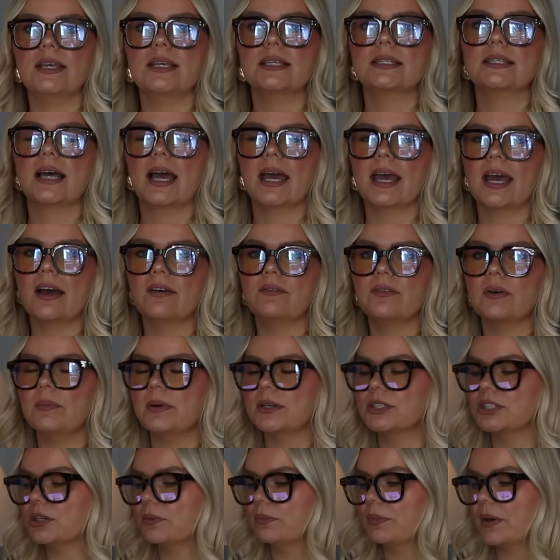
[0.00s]
these. I have a
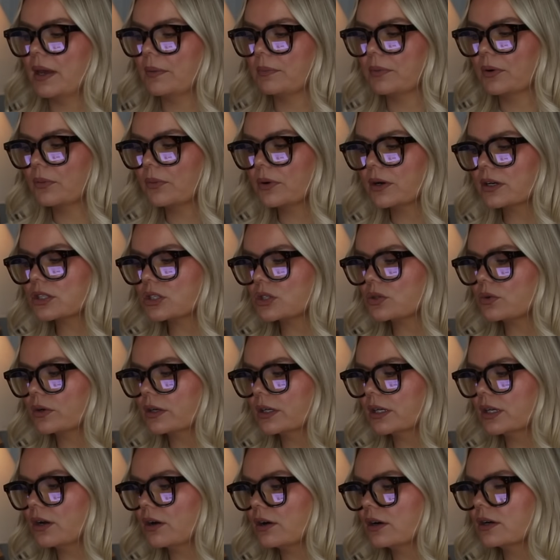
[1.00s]
bunch of paperwork
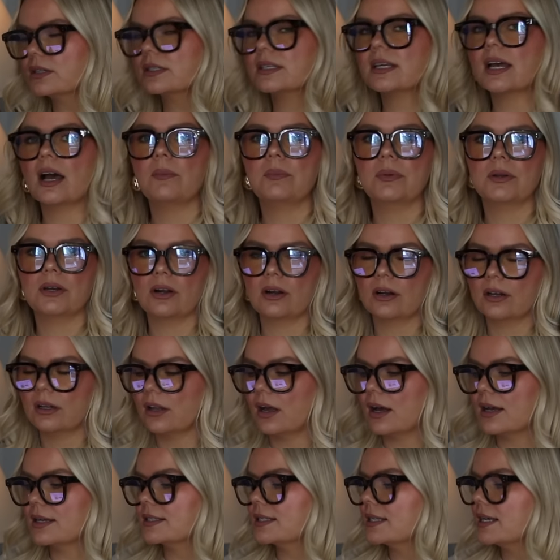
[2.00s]
stored in ours up in our
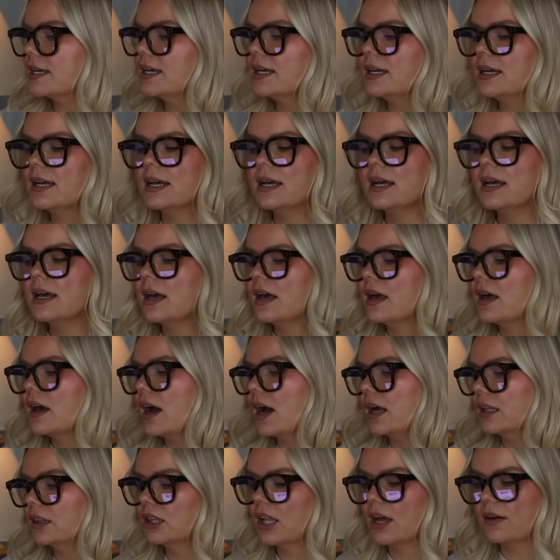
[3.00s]
closet
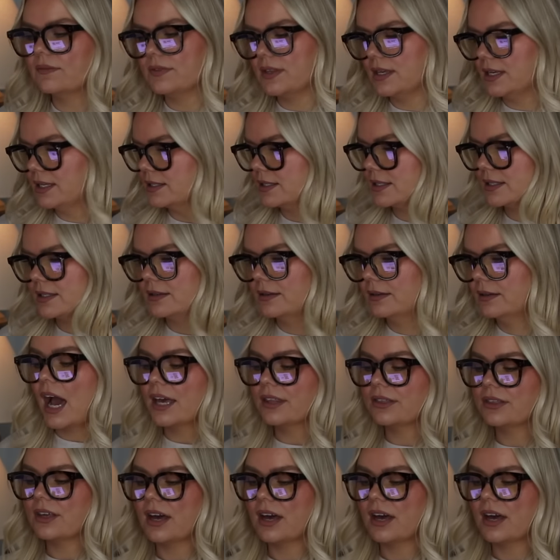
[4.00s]
Love these. I